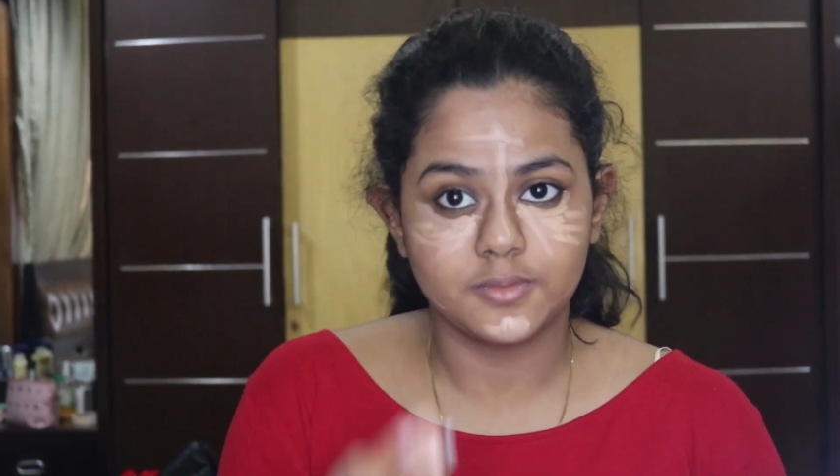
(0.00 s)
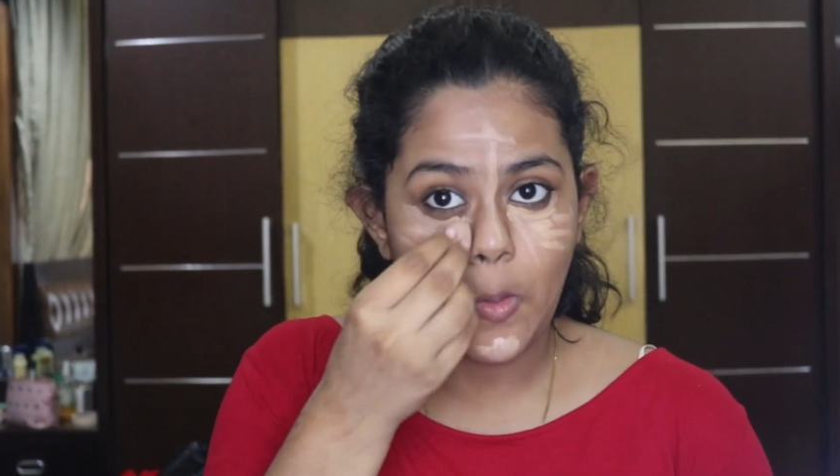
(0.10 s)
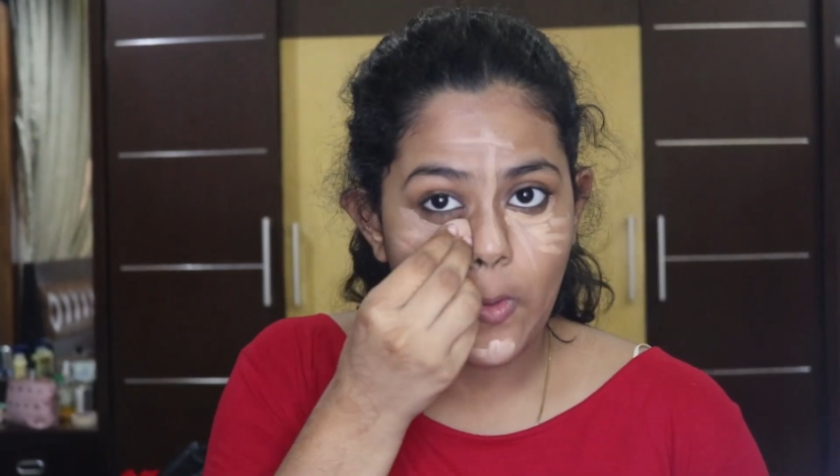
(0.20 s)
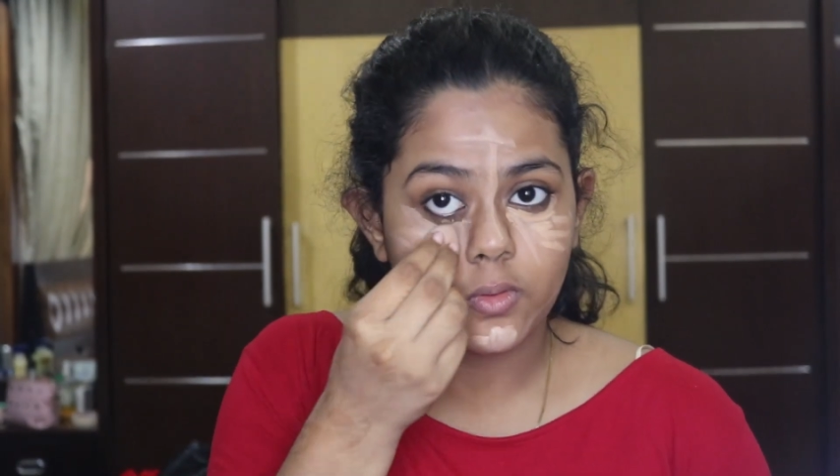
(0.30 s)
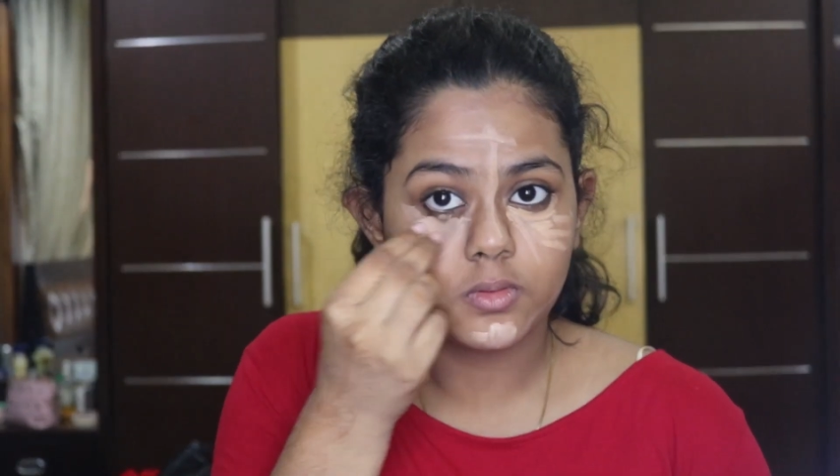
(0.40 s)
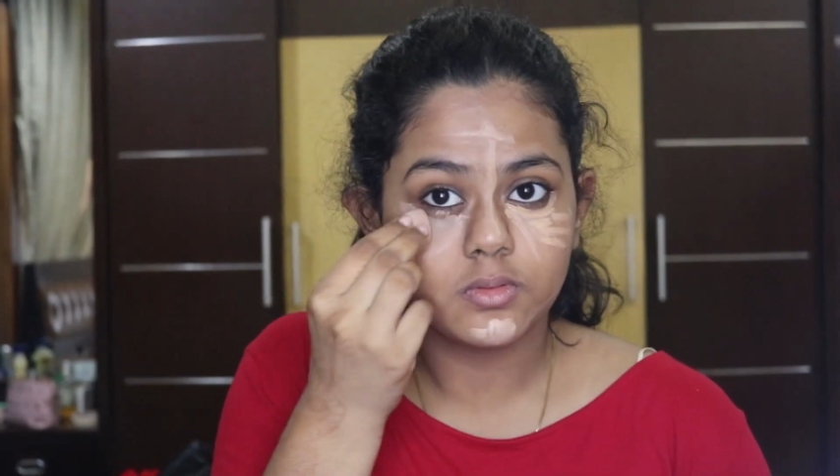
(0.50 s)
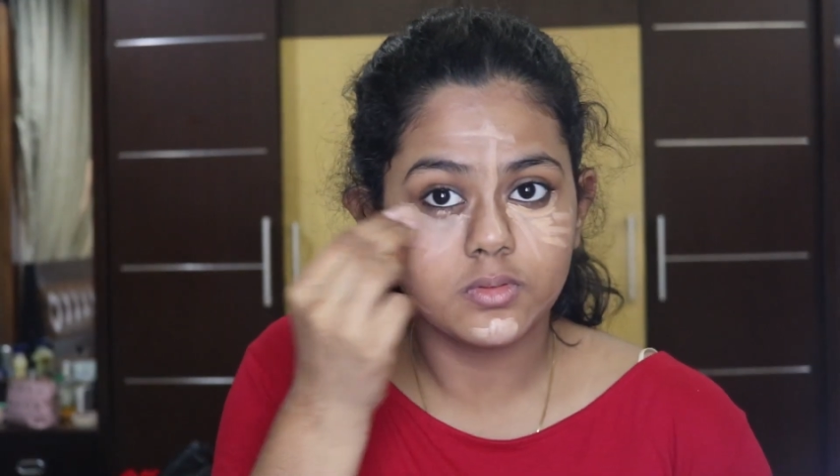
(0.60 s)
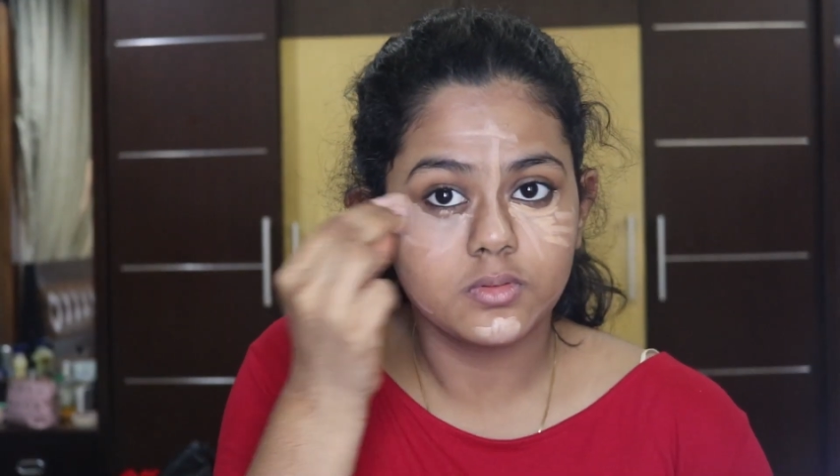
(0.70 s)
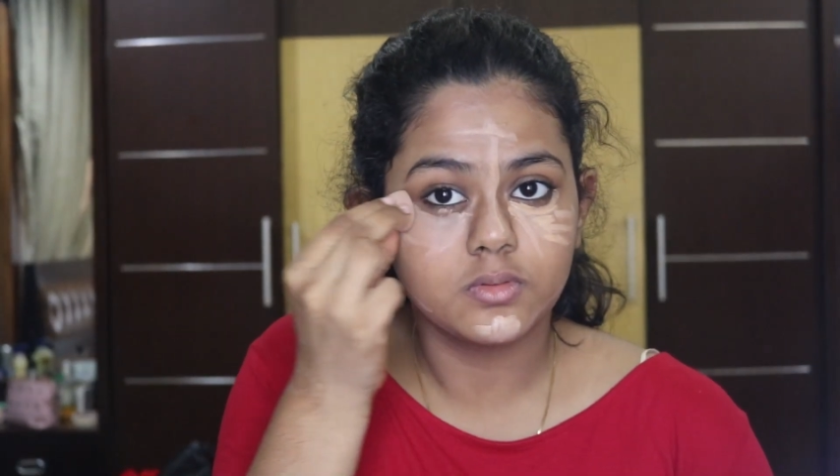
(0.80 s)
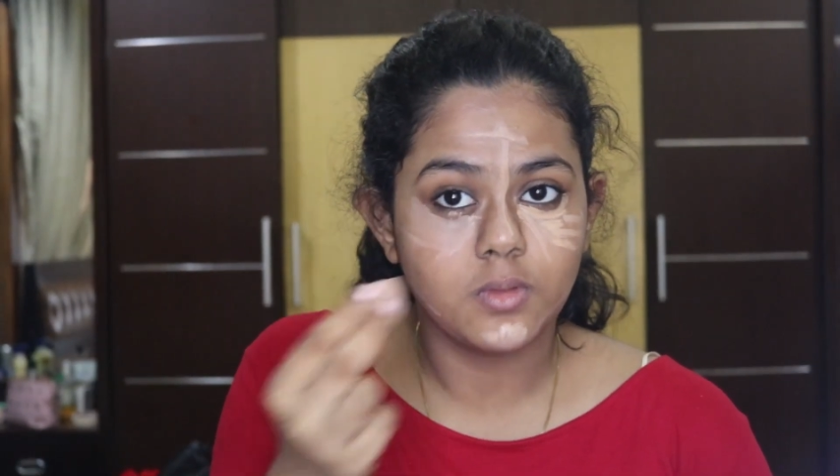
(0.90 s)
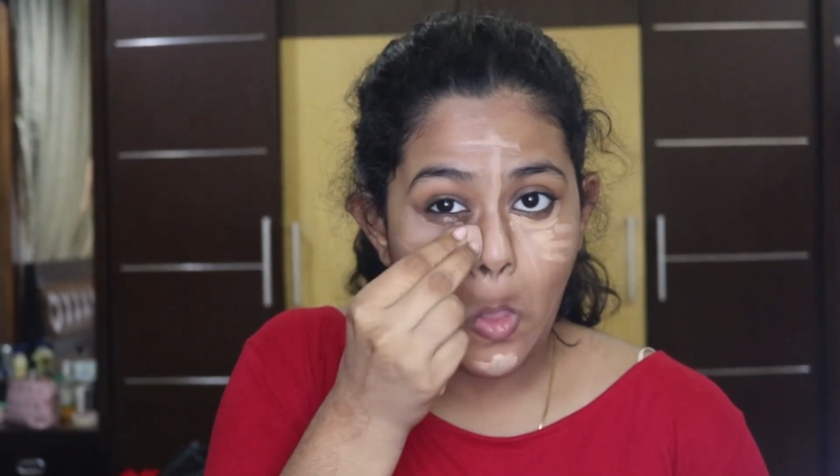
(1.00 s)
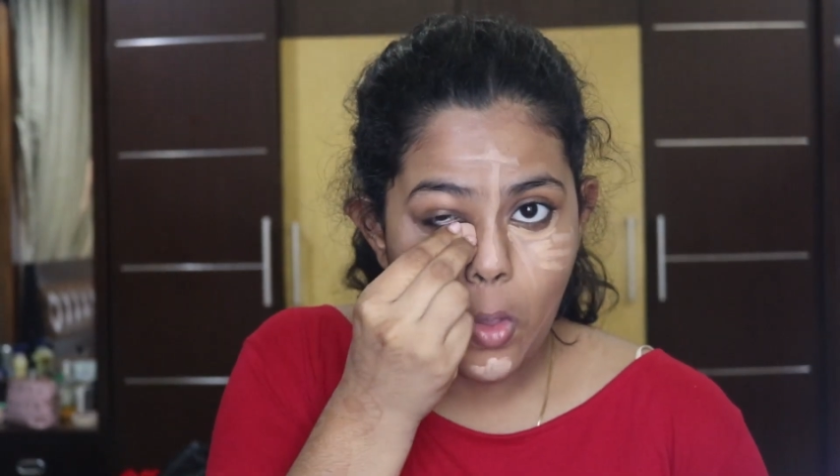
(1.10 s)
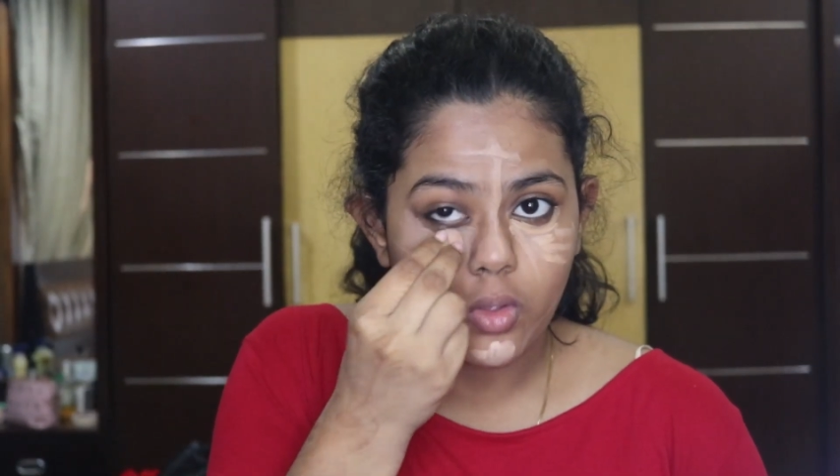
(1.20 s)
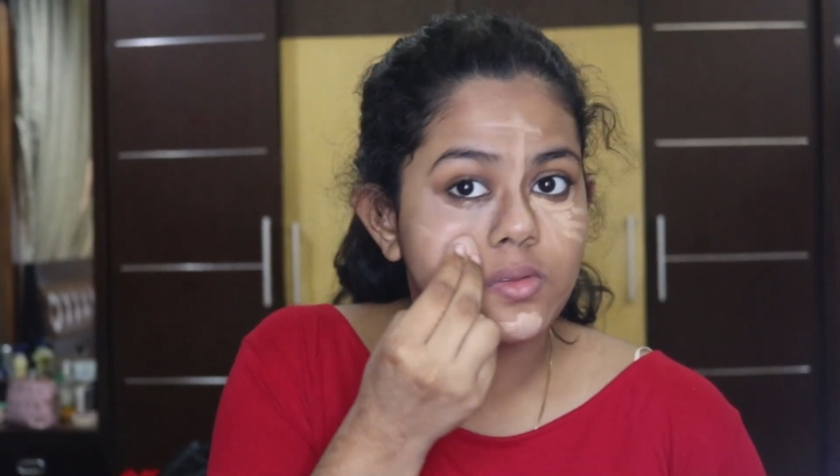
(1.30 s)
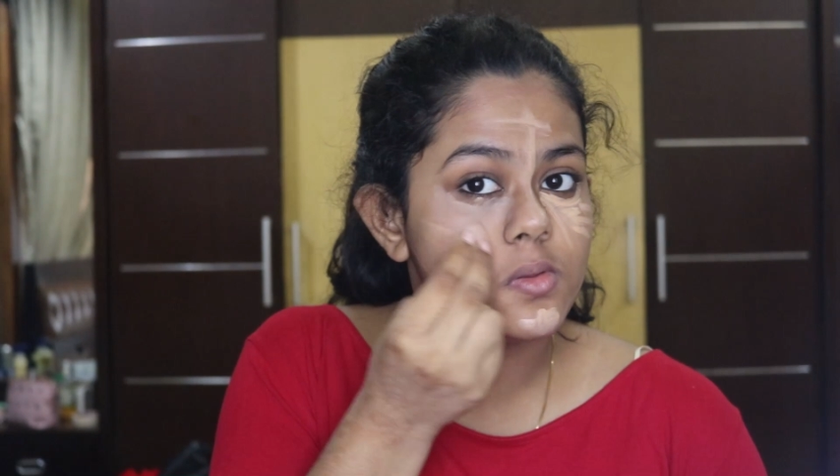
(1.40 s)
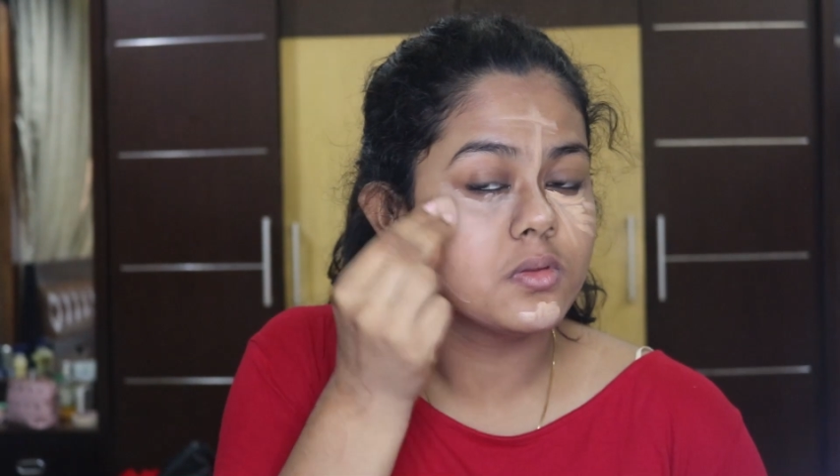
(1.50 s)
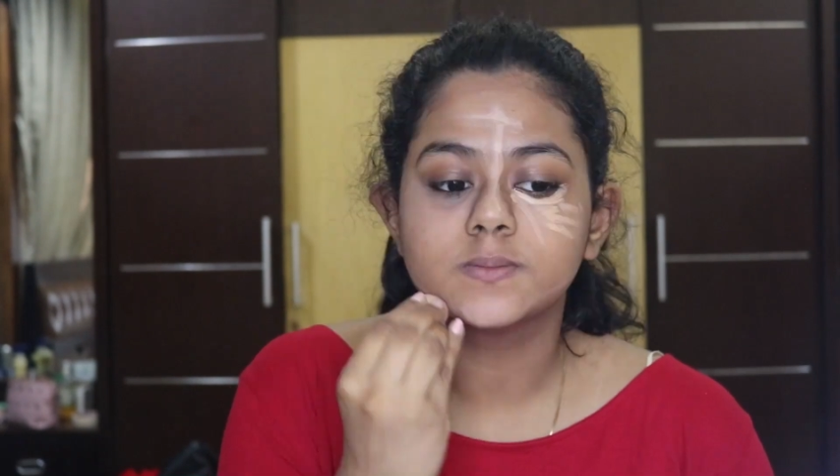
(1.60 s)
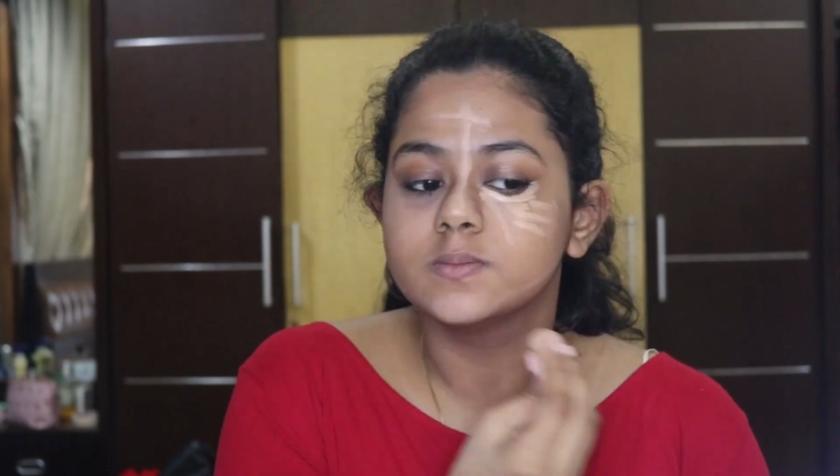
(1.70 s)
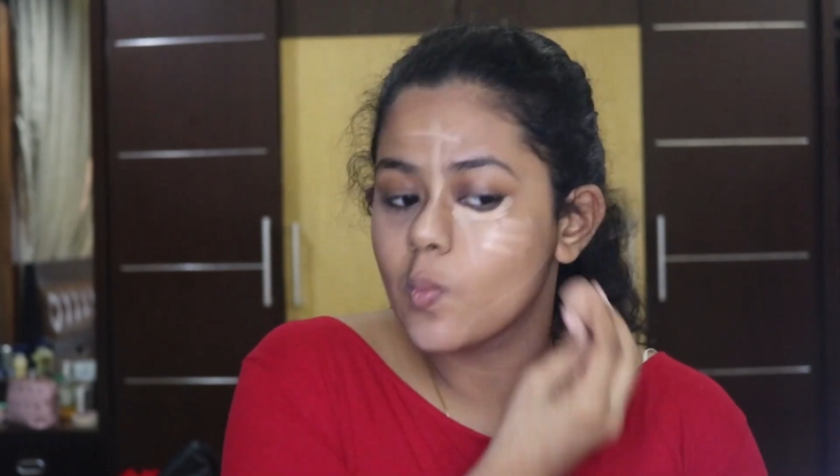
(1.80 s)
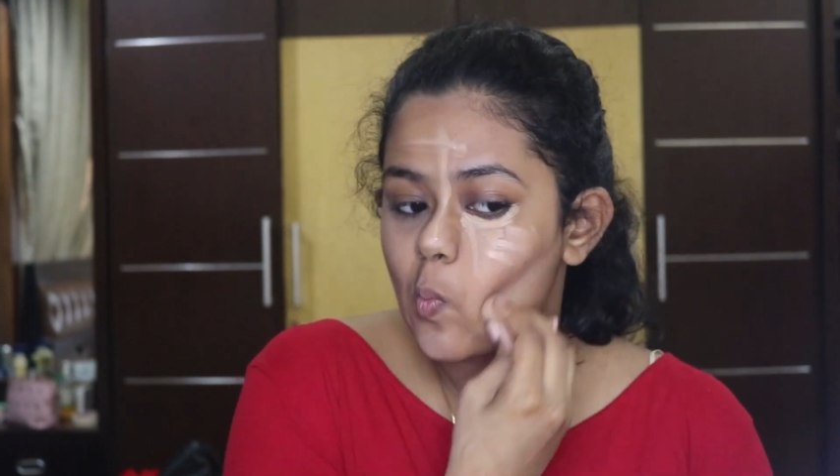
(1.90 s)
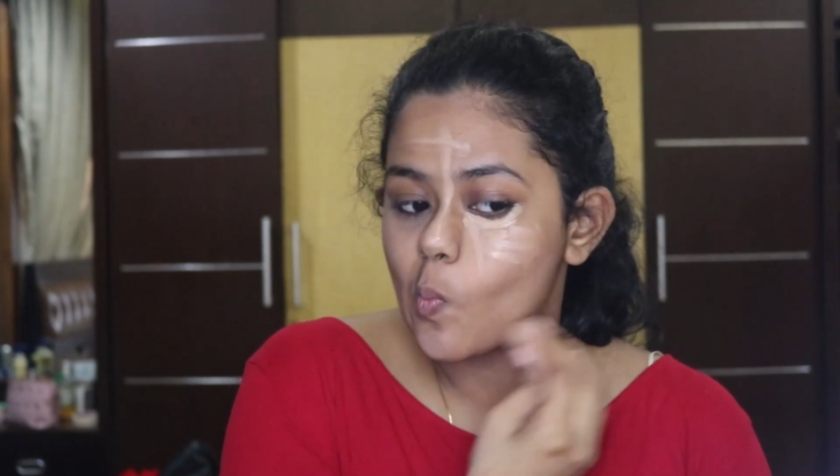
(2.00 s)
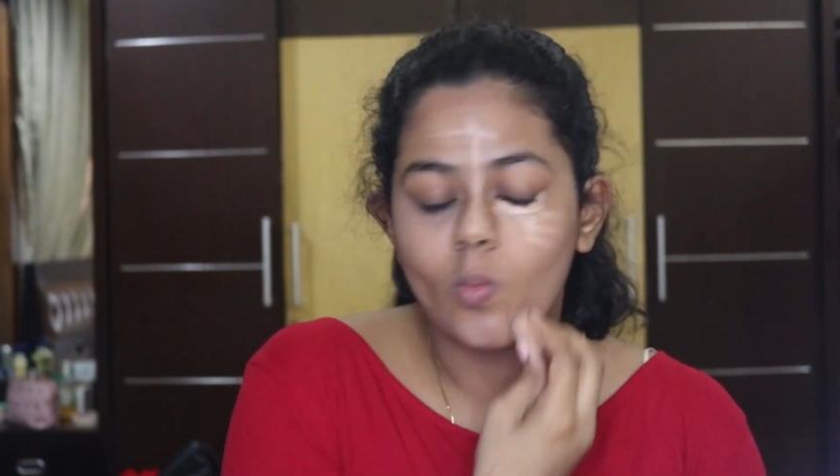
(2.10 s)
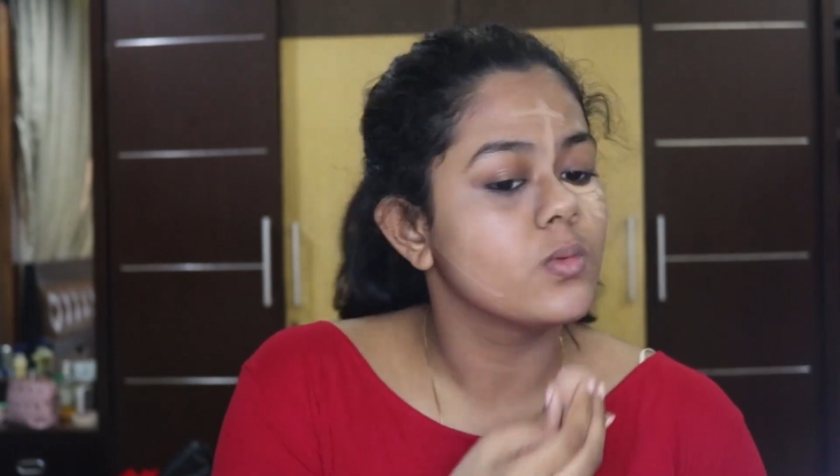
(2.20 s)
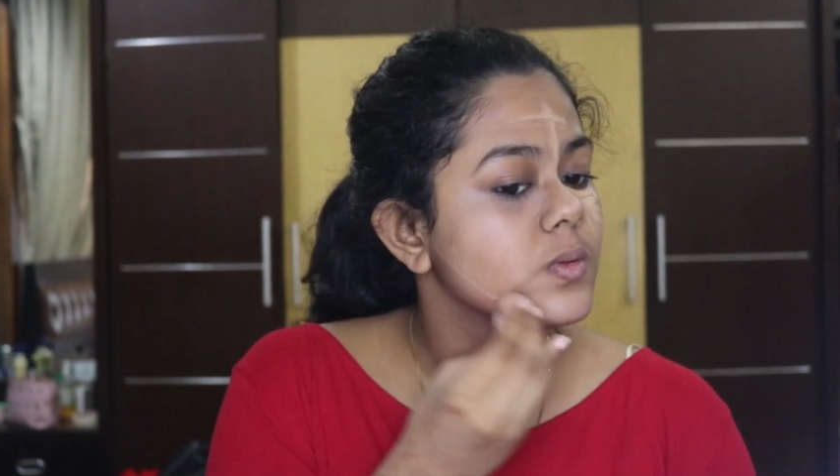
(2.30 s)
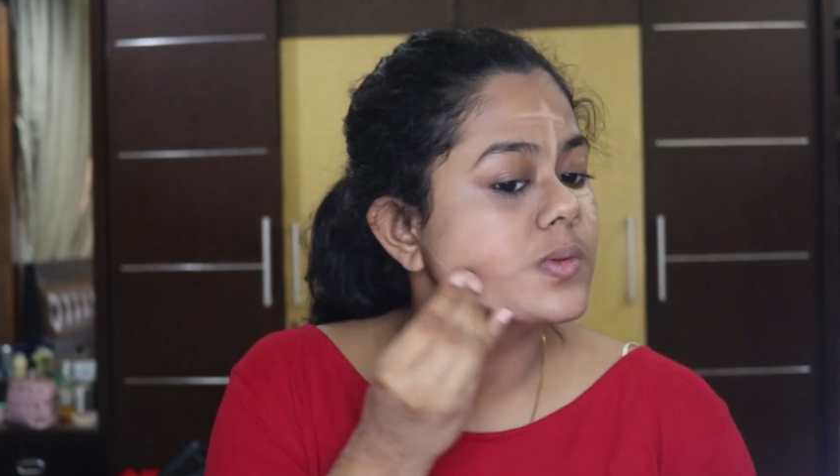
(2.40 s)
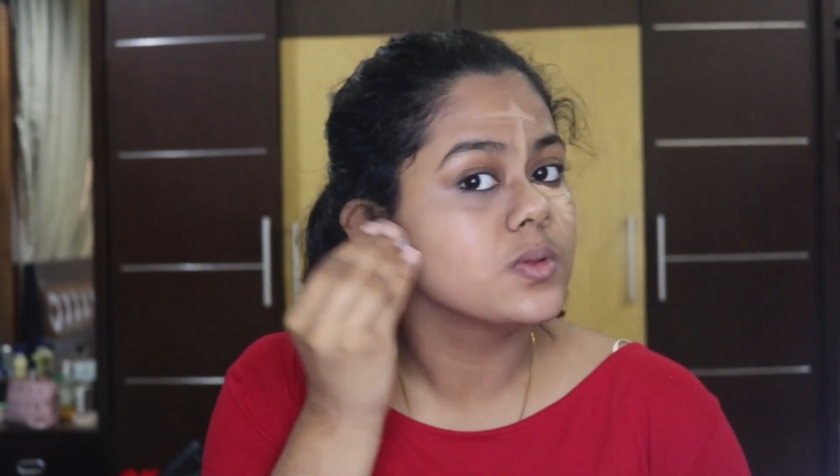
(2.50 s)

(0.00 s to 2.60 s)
Next, I am taking a very